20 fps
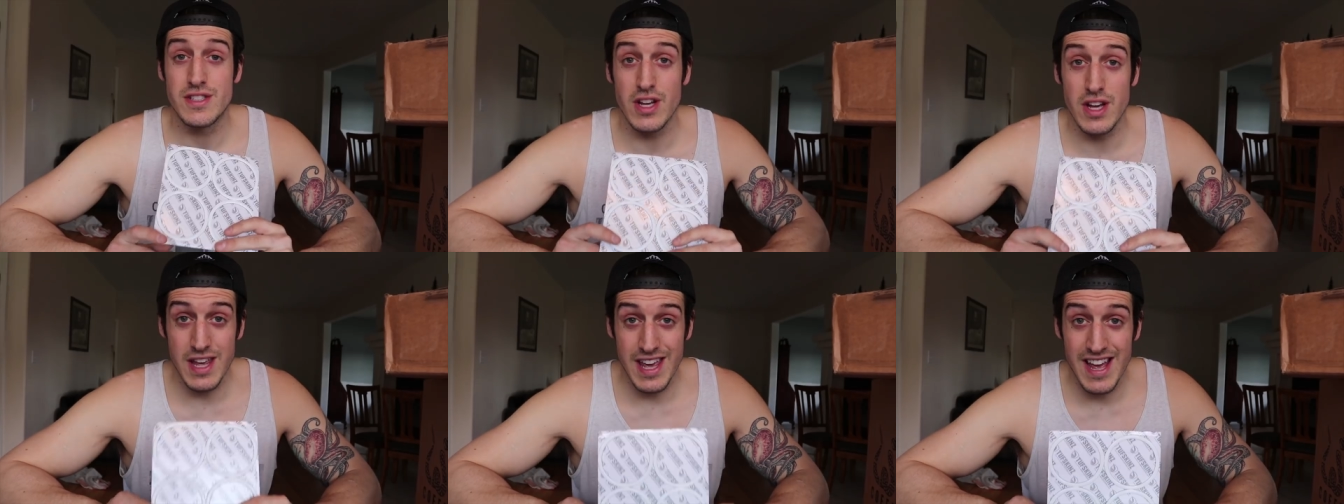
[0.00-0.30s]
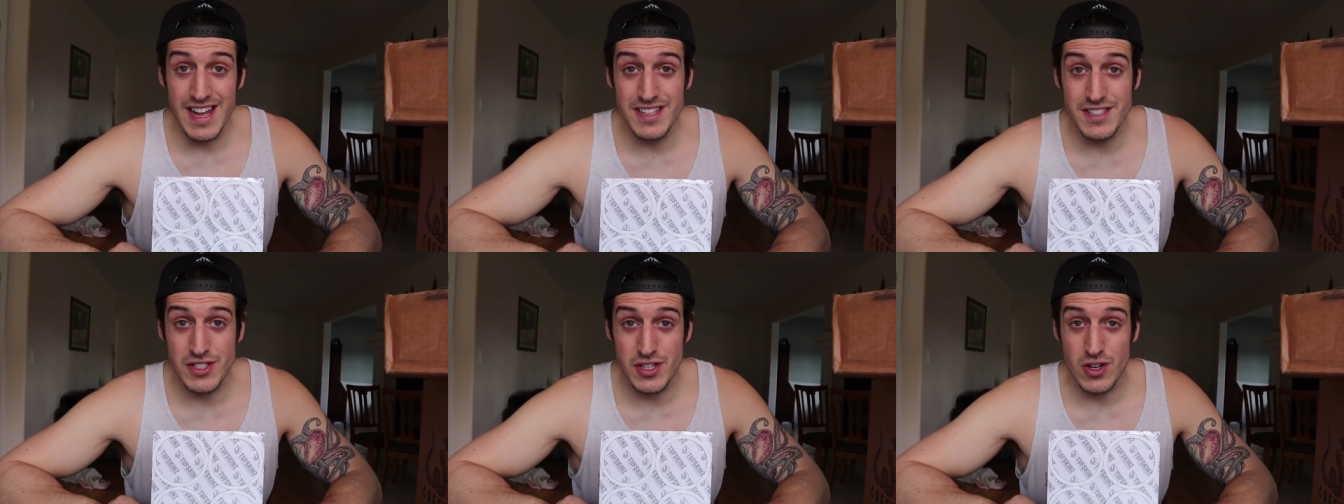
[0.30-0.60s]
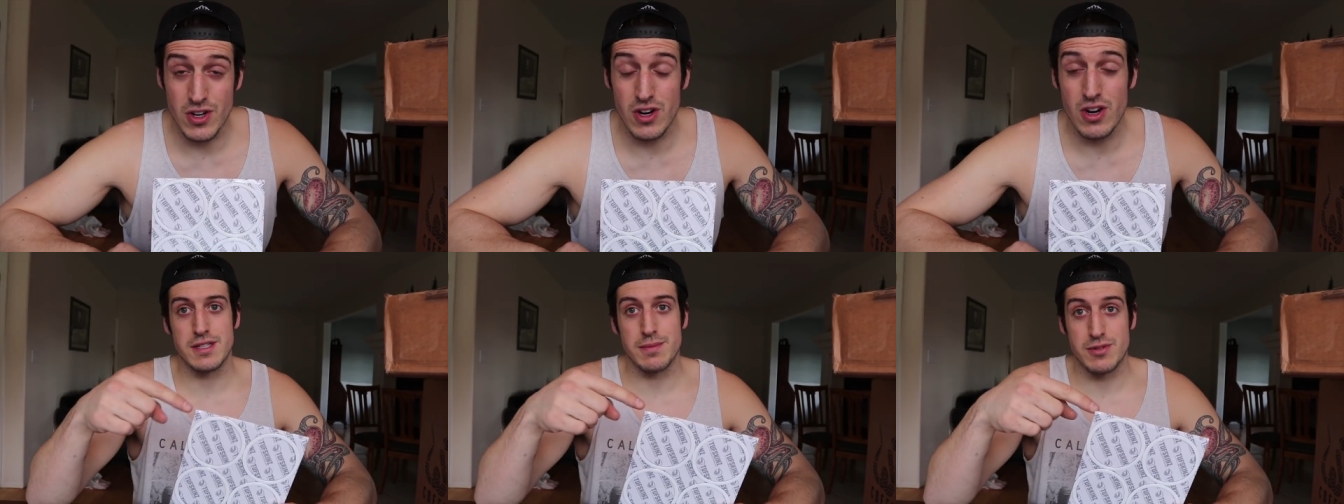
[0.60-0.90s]
To
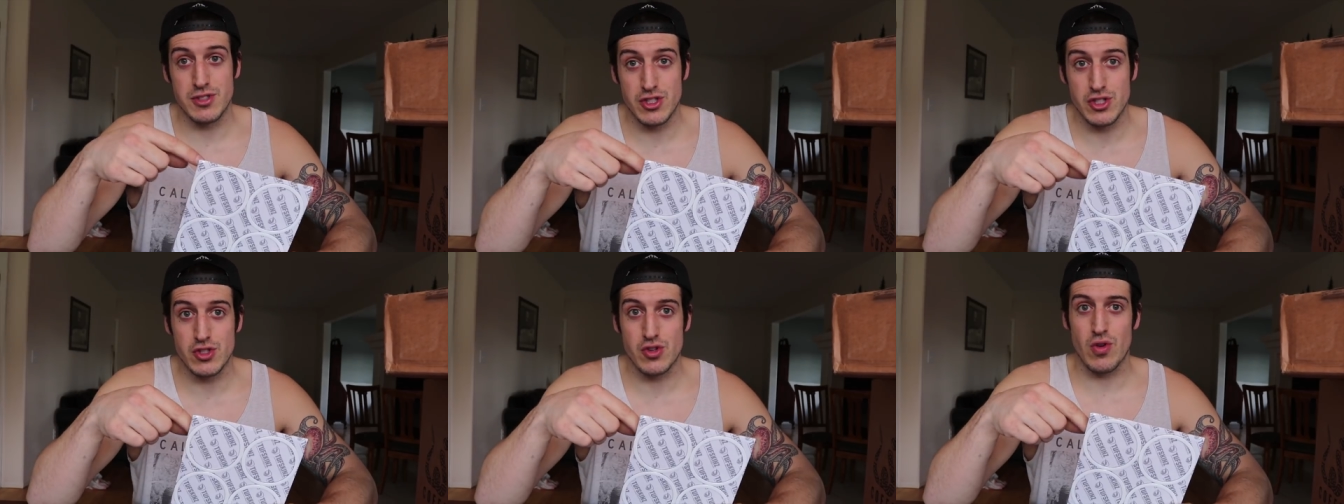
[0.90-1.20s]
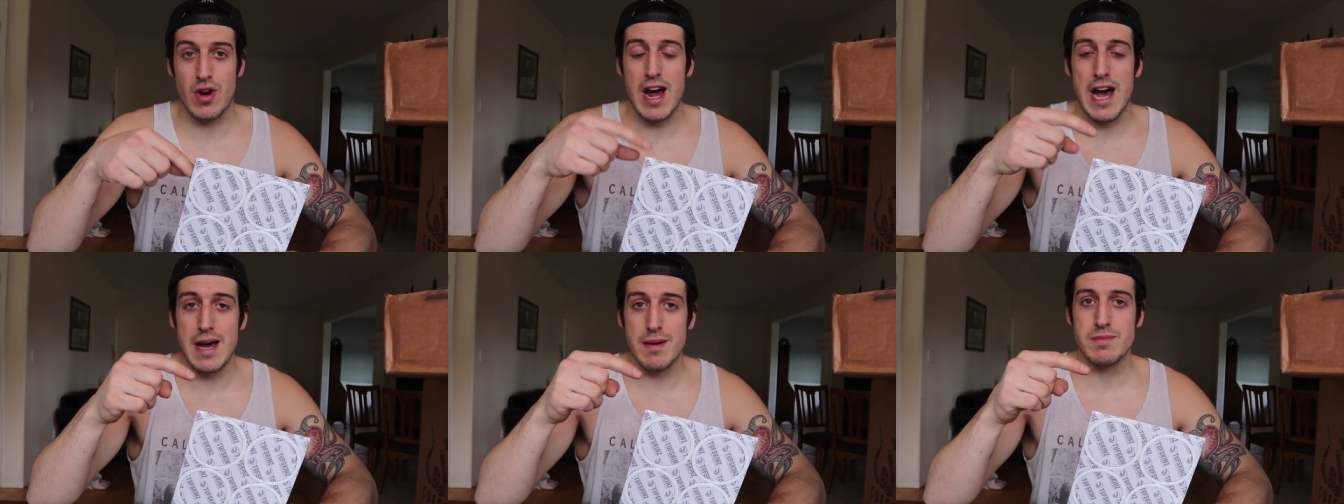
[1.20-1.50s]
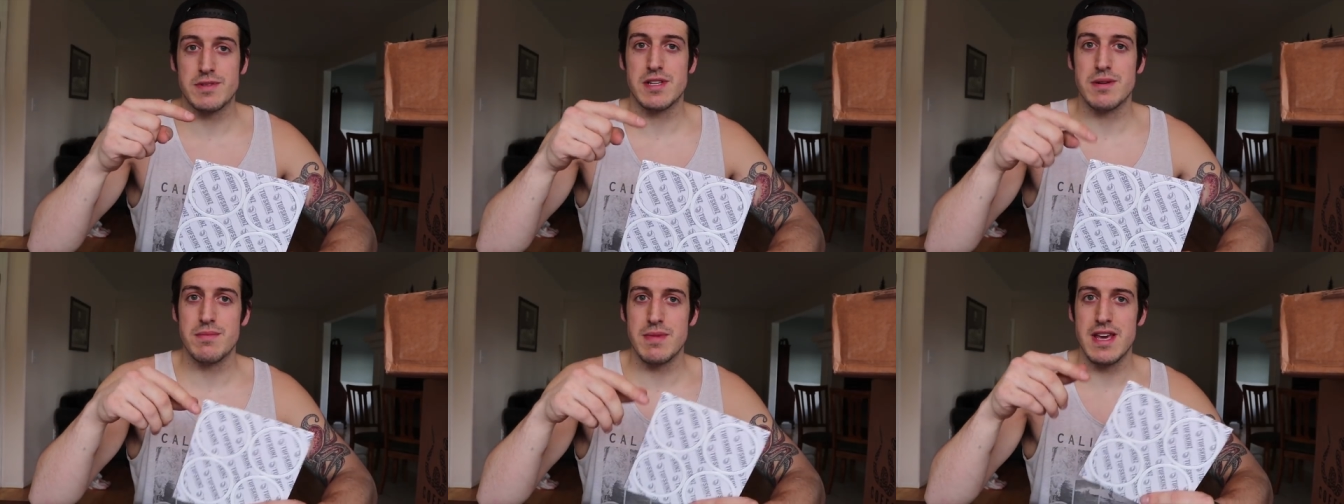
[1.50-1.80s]
enter,
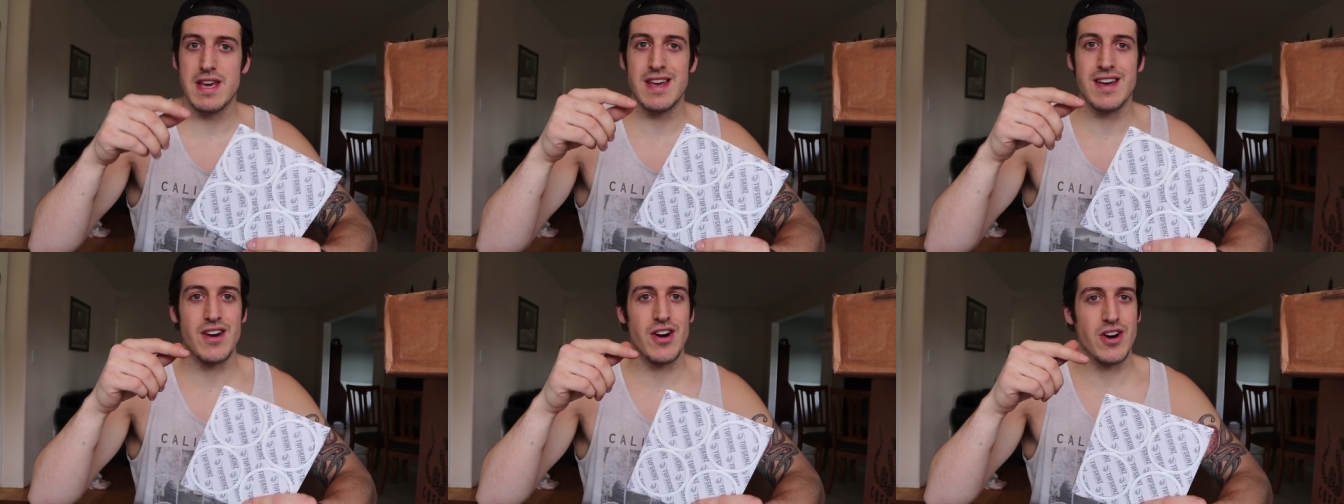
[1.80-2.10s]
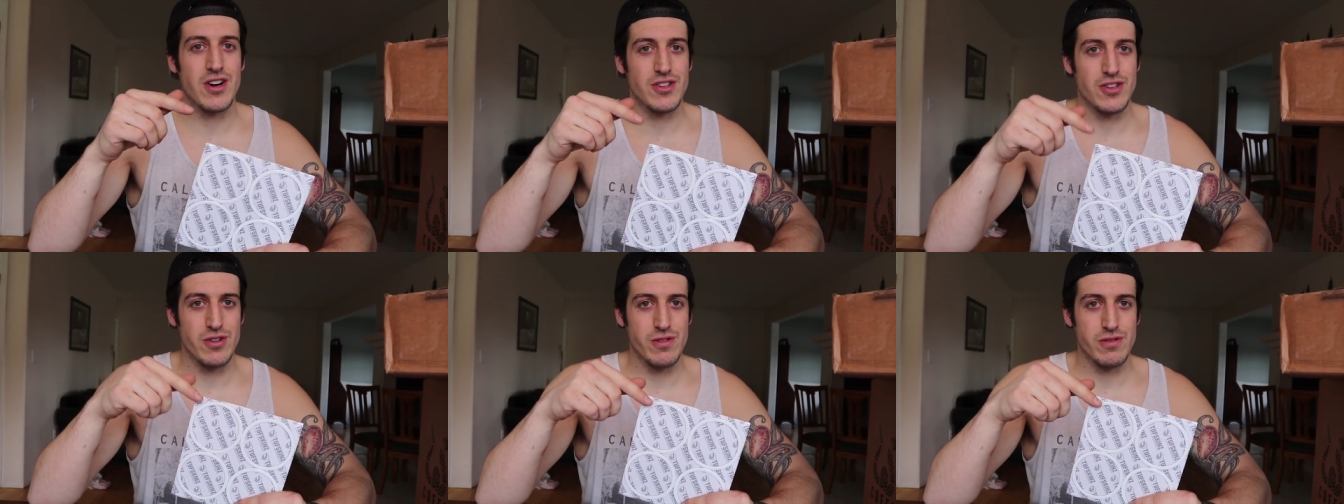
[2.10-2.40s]
subscribe to me on